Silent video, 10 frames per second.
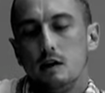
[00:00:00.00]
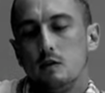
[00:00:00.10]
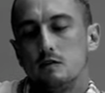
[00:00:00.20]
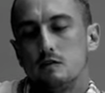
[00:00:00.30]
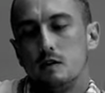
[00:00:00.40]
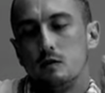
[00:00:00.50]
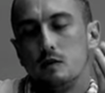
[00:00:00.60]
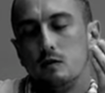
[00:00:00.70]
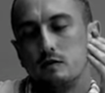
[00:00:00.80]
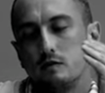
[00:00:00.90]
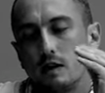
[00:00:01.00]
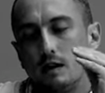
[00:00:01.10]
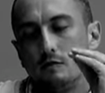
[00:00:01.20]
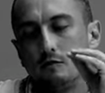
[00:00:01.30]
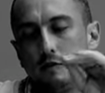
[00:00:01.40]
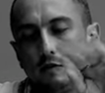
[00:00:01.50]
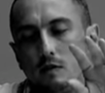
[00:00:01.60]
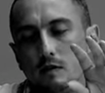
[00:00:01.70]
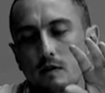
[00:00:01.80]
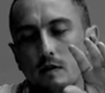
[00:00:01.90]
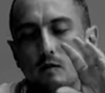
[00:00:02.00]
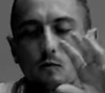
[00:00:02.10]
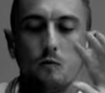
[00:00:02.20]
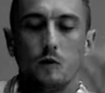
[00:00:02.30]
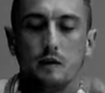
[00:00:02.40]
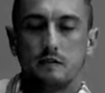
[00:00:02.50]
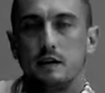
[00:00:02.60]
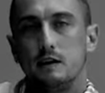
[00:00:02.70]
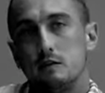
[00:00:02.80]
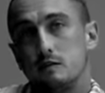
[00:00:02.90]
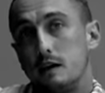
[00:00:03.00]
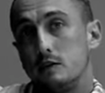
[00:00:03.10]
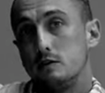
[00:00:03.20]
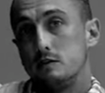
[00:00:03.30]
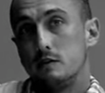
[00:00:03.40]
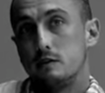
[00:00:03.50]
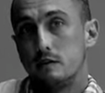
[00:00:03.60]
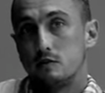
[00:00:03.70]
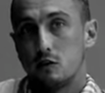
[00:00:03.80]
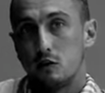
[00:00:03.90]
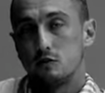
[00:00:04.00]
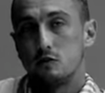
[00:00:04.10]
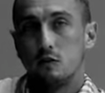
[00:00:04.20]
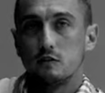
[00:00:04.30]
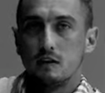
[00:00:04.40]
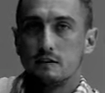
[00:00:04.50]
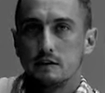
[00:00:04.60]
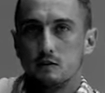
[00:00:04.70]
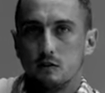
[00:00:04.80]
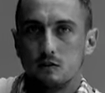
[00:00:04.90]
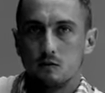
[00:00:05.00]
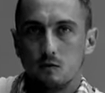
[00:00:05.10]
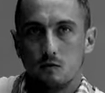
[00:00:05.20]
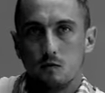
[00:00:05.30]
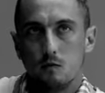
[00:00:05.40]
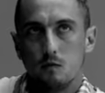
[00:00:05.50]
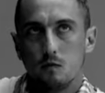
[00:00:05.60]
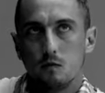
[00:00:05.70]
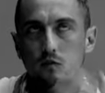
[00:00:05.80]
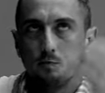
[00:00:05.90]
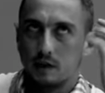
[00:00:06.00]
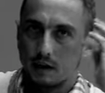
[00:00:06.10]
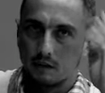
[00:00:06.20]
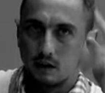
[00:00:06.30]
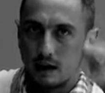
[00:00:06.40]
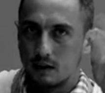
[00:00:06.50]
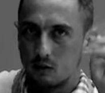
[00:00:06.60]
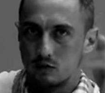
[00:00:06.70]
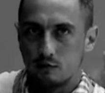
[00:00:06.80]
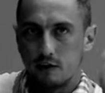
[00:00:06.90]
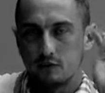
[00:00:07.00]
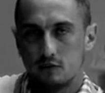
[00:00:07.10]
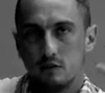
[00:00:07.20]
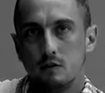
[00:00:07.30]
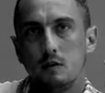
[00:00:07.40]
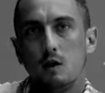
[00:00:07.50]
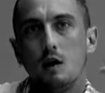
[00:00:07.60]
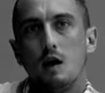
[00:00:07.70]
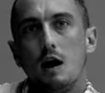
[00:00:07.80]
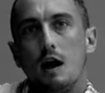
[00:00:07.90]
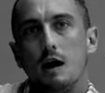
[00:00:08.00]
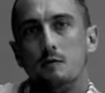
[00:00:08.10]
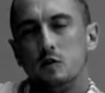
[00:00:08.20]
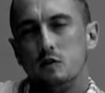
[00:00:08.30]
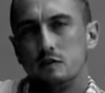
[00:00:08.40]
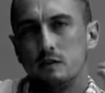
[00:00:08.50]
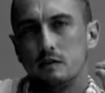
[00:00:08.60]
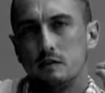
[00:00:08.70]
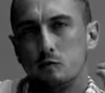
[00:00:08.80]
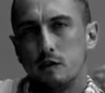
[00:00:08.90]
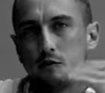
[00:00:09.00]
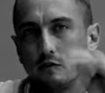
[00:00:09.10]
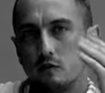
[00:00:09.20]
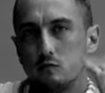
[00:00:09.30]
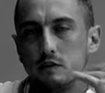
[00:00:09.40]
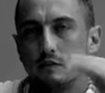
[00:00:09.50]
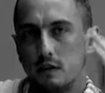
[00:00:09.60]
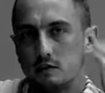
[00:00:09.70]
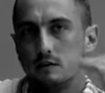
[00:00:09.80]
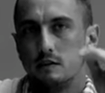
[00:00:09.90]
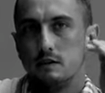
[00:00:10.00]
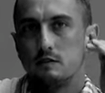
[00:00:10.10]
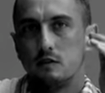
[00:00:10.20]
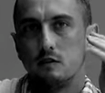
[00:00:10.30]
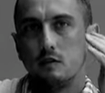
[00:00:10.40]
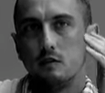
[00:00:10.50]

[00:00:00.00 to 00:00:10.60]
it was kind of where I say it was like using this Trojan horse idea. It was speaking the language of fashion and using the references really subtly, so